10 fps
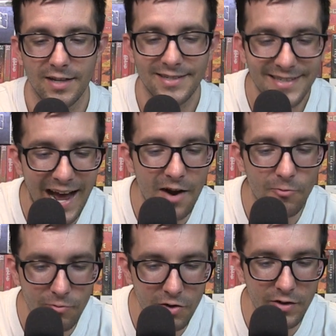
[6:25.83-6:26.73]
Not
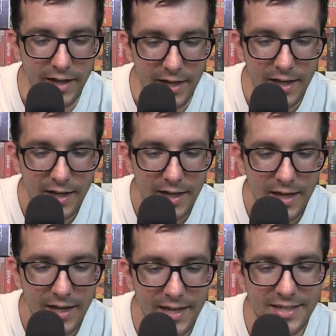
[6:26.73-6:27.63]
really.
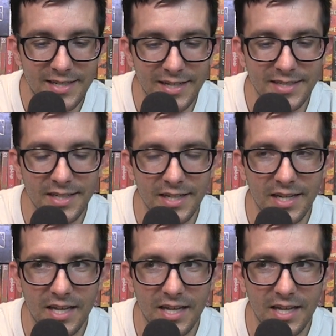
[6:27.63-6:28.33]
It doesn't.